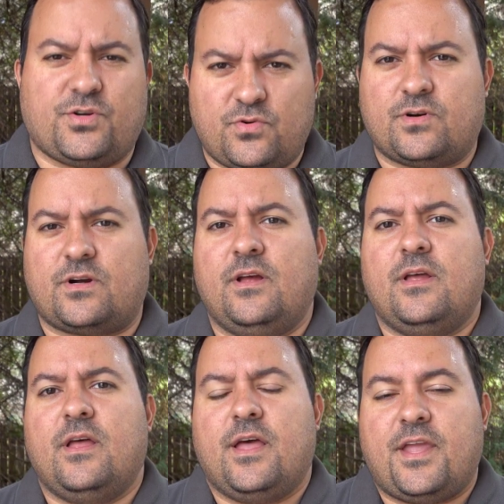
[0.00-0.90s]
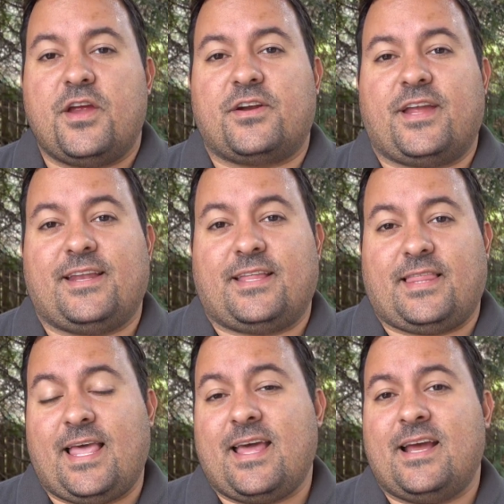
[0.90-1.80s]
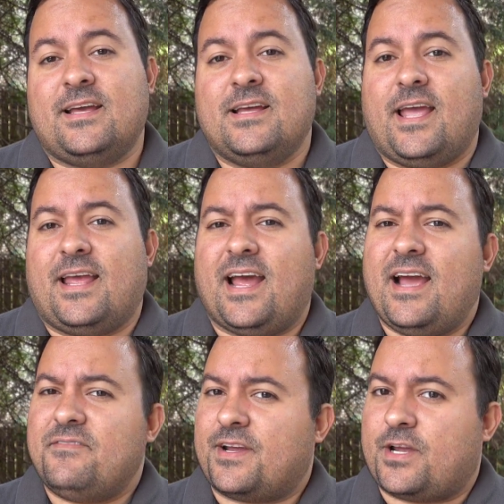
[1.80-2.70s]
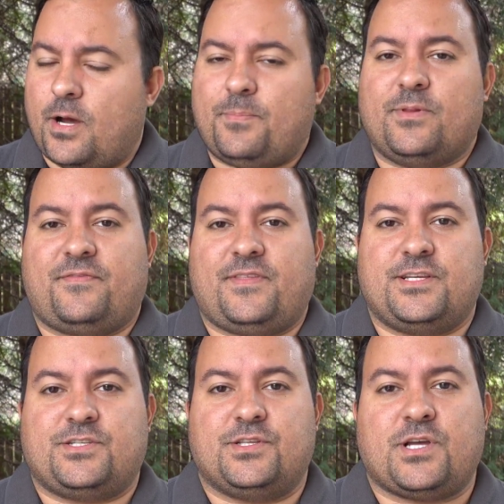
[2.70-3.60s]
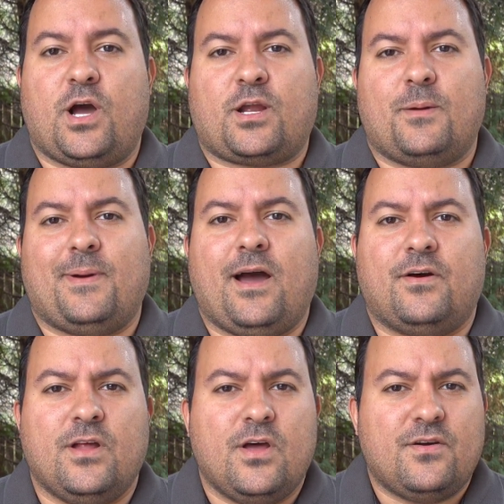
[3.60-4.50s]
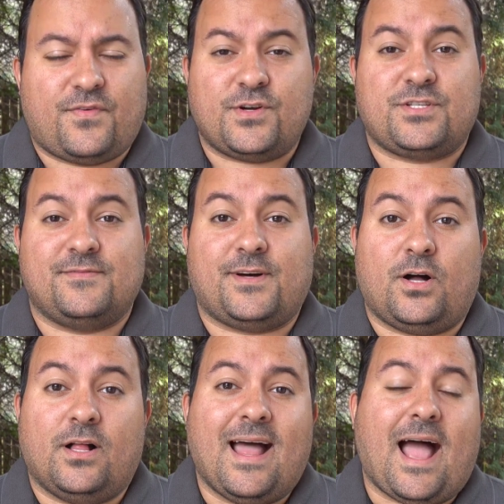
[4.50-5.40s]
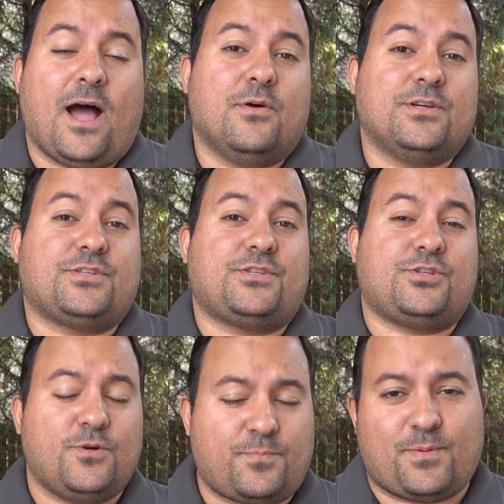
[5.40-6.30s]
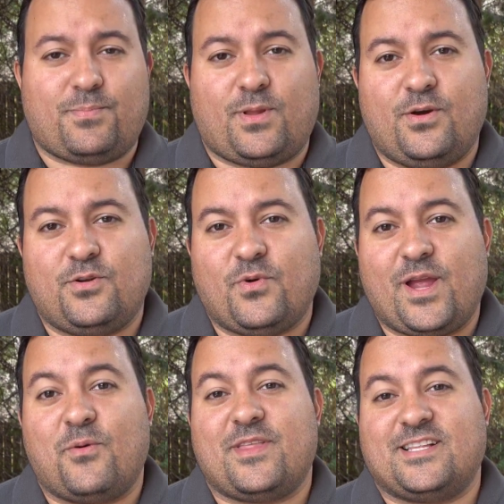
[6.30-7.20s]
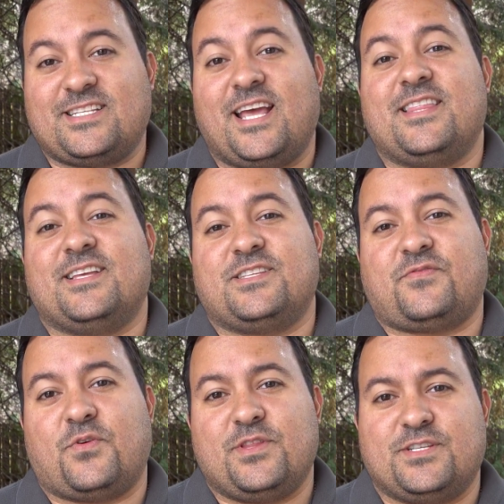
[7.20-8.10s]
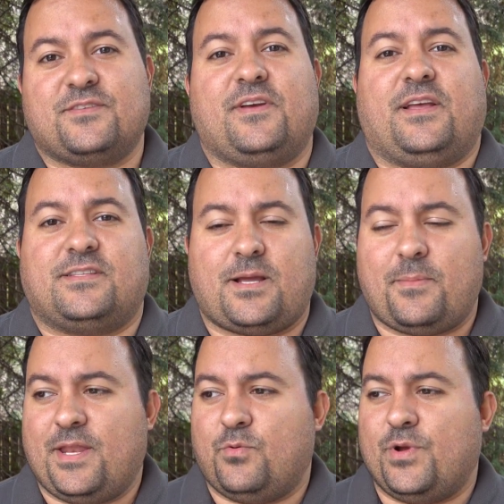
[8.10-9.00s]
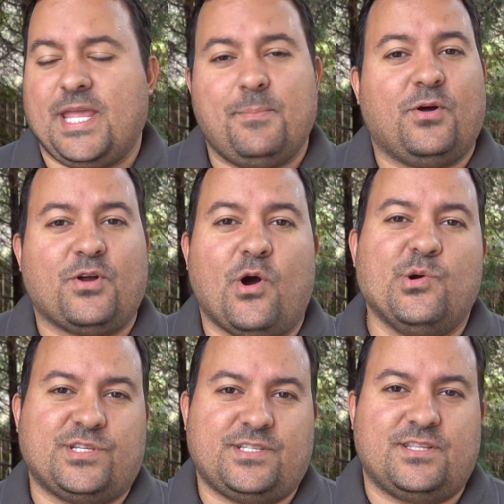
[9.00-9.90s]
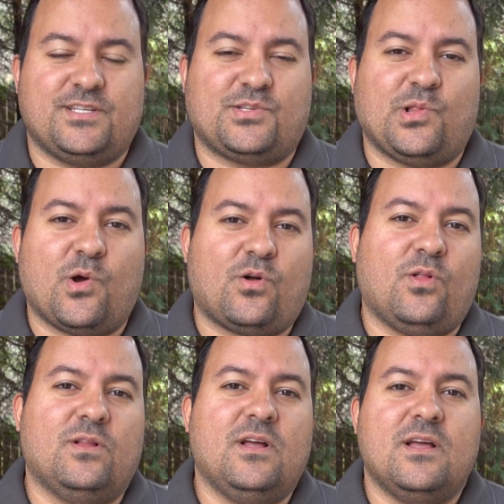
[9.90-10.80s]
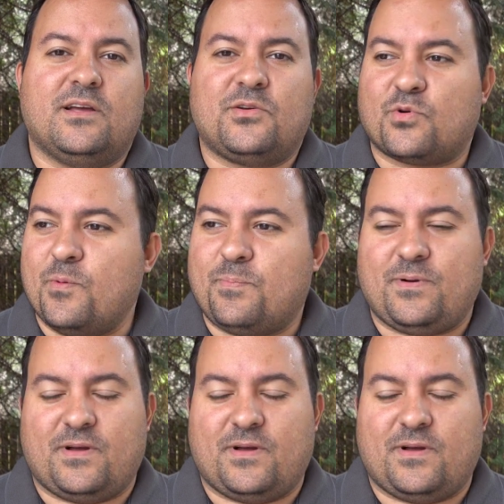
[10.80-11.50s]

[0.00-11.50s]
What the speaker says: Tour here in Atlanta, and I have a couple of things to talk about. First of all, I was super blown away with attendance for this event. I mean, we keep on hosting these local group